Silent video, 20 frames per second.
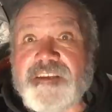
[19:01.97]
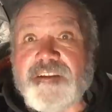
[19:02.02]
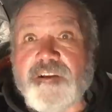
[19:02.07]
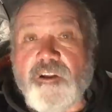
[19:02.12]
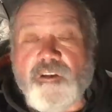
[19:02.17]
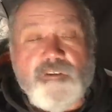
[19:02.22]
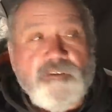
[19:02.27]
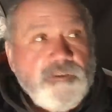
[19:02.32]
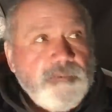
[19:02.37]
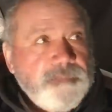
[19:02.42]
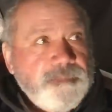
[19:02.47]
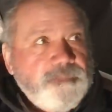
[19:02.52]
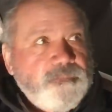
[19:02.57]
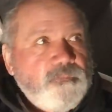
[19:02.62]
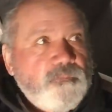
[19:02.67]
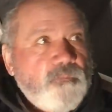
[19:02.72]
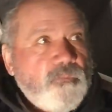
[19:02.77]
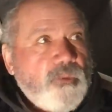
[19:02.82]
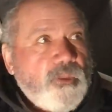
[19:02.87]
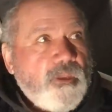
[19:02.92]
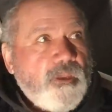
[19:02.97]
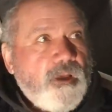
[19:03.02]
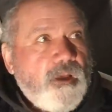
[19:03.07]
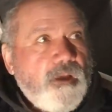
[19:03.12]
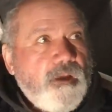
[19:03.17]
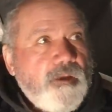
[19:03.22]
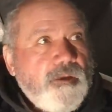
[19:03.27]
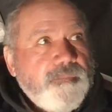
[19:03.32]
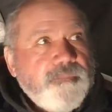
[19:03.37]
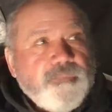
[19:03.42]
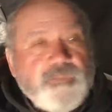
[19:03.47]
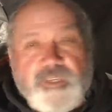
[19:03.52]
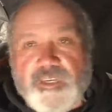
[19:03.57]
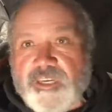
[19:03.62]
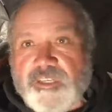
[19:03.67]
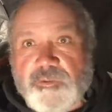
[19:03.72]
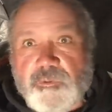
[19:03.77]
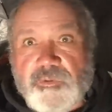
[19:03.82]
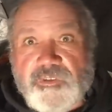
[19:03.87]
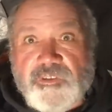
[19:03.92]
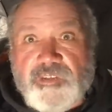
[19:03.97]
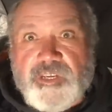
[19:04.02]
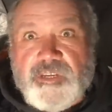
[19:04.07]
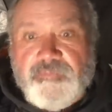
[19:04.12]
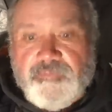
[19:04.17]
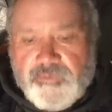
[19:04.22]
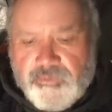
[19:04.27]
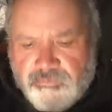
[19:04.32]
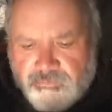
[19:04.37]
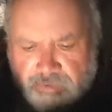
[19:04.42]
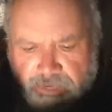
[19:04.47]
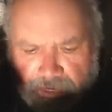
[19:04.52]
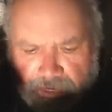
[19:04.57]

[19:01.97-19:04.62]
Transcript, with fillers: along um, in case we stayed for three